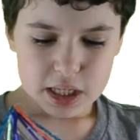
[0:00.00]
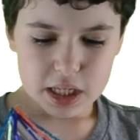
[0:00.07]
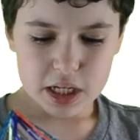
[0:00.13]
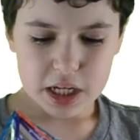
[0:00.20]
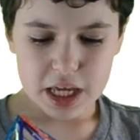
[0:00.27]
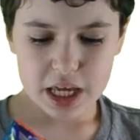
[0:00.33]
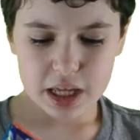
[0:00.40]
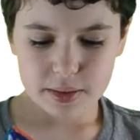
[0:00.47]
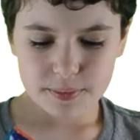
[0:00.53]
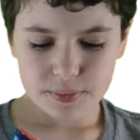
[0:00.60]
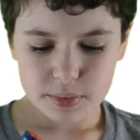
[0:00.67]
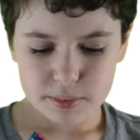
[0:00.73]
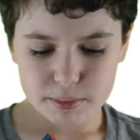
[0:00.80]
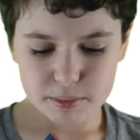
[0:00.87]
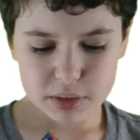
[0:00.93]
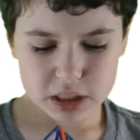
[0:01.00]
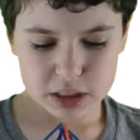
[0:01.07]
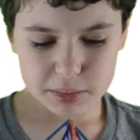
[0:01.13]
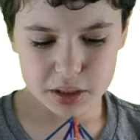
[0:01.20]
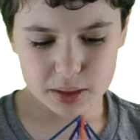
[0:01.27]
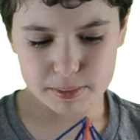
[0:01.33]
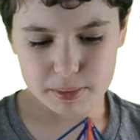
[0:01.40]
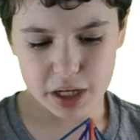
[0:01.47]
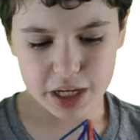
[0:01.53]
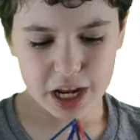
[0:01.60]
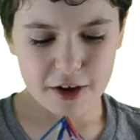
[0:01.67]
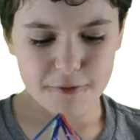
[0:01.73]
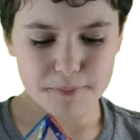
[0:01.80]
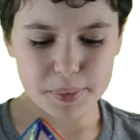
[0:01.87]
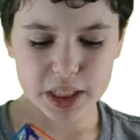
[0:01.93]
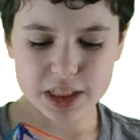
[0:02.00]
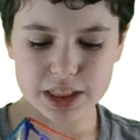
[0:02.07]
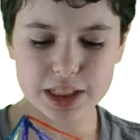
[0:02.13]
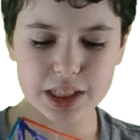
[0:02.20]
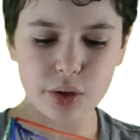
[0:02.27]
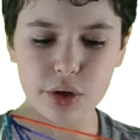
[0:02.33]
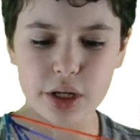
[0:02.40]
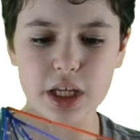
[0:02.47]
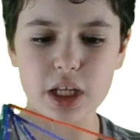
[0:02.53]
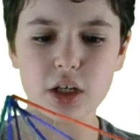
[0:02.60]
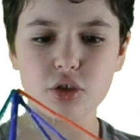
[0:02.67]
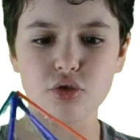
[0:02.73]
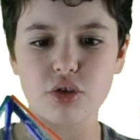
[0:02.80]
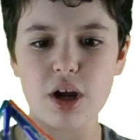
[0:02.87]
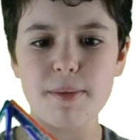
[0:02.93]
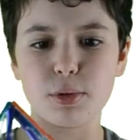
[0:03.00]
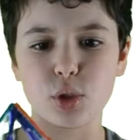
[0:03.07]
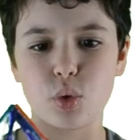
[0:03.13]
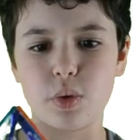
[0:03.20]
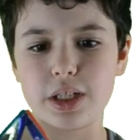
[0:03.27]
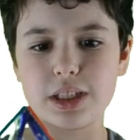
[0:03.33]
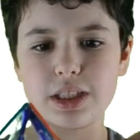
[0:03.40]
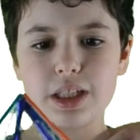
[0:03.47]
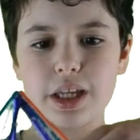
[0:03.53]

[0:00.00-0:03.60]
in some of them might have bases that are hidden trapezoids.